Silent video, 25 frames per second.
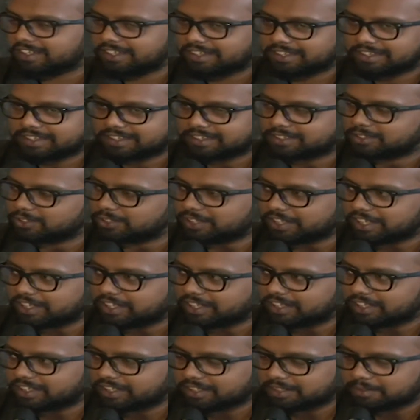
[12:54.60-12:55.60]
So
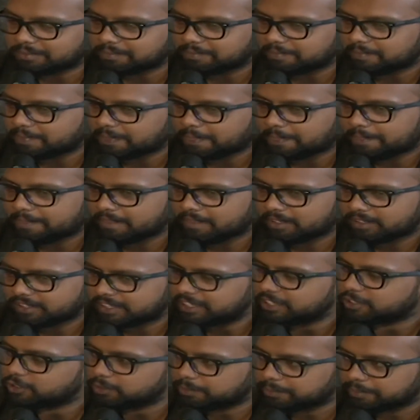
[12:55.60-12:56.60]
they
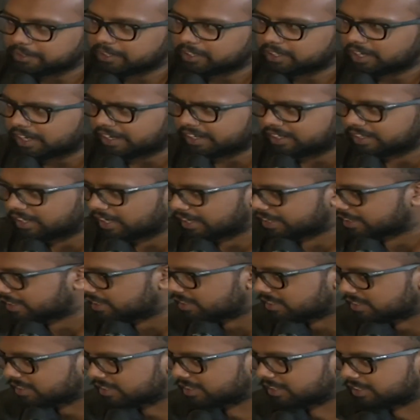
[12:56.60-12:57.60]
should pay, and like he
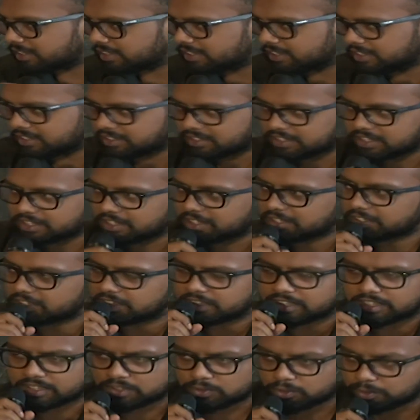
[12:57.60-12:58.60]
said, Syed Sadiq
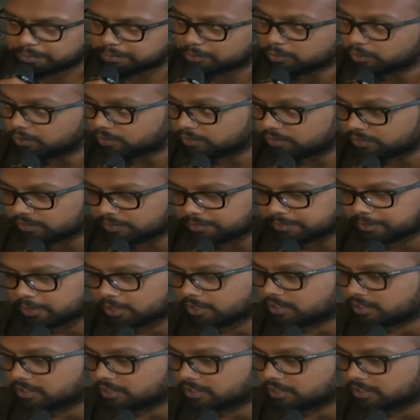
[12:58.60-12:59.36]
did a good move because